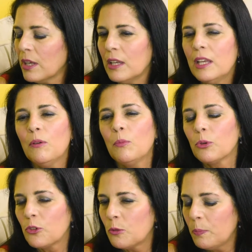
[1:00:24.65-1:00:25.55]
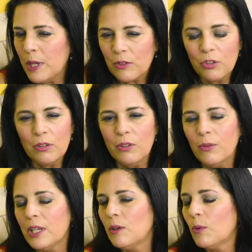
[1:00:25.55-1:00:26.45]
He will speak to you.
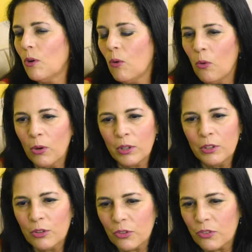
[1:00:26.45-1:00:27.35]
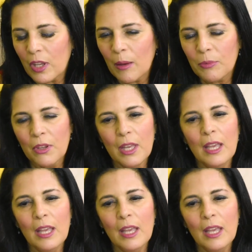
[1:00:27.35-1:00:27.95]
He will order your steps.